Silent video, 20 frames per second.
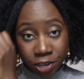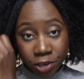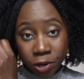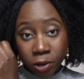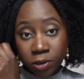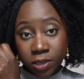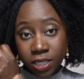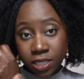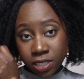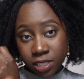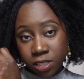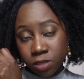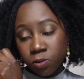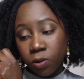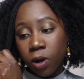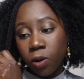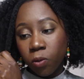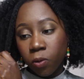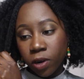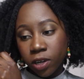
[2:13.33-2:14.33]
I know this is
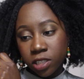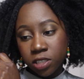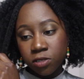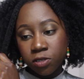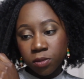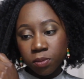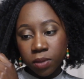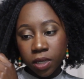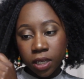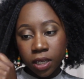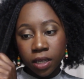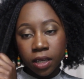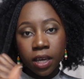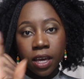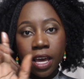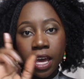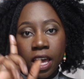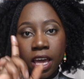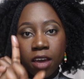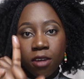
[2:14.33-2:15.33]
what works for me
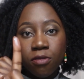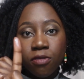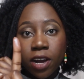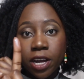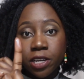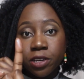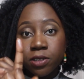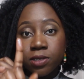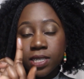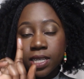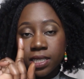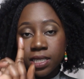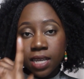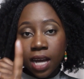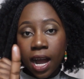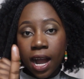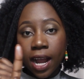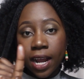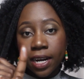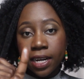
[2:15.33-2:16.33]
if I use a
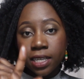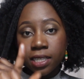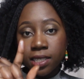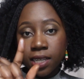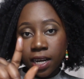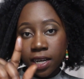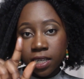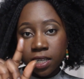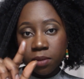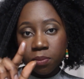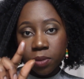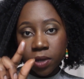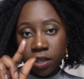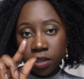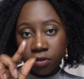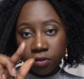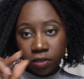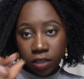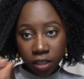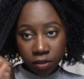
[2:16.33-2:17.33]
tiny bit
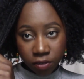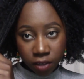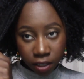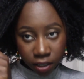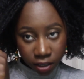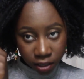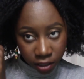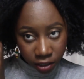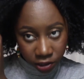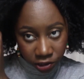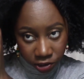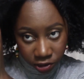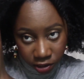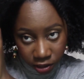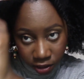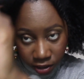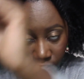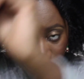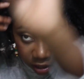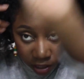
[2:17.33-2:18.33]
of leave-in
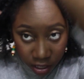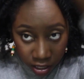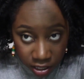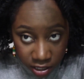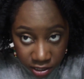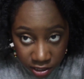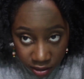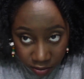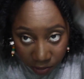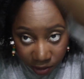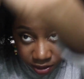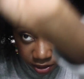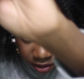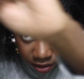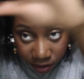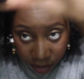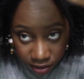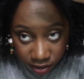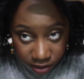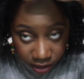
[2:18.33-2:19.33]
conditioner. So I'm just
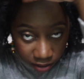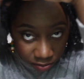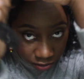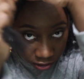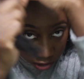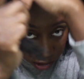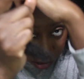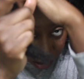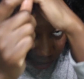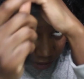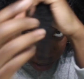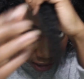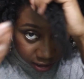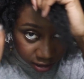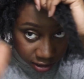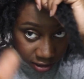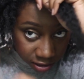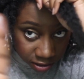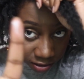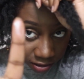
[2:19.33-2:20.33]
gonna
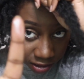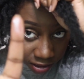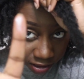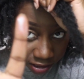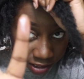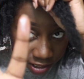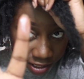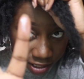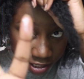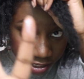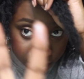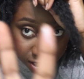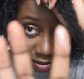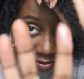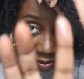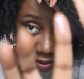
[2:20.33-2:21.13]
demonstrate. So just this